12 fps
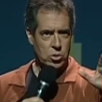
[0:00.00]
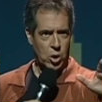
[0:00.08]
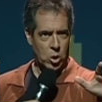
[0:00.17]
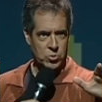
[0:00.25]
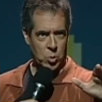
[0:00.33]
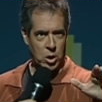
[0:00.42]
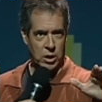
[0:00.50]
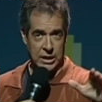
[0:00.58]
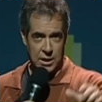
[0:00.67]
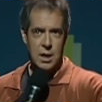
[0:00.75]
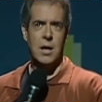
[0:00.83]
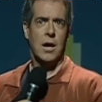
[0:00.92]
Don't
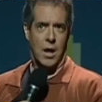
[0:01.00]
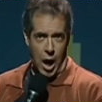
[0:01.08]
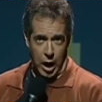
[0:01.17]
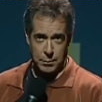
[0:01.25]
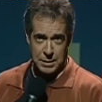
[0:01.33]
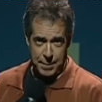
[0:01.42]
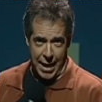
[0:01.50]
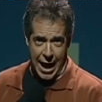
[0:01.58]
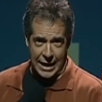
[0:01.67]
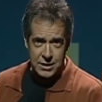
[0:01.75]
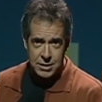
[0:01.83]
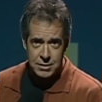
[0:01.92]
worry, I'll be
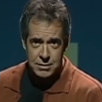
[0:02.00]
back.